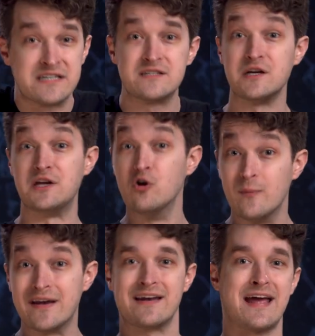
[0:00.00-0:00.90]
into
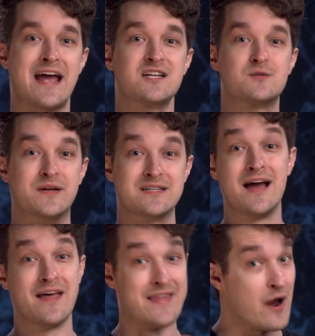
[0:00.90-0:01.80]
human enhancement,
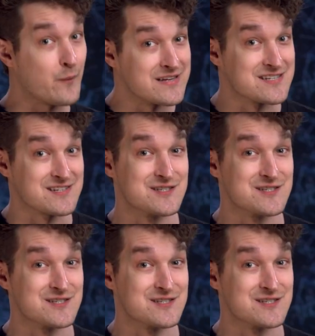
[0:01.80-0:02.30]
and that raises